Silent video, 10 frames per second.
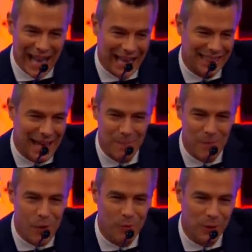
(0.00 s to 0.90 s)
At that
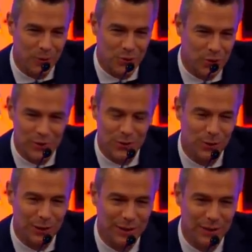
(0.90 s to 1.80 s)
moment, it was crystal
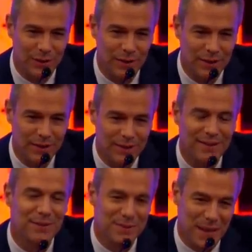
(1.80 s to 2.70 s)
clear
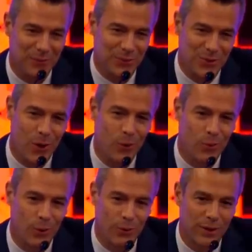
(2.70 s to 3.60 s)
that it was all
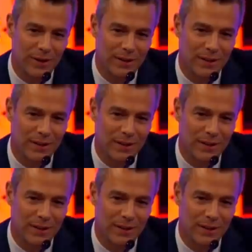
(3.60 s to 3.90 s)
worth it.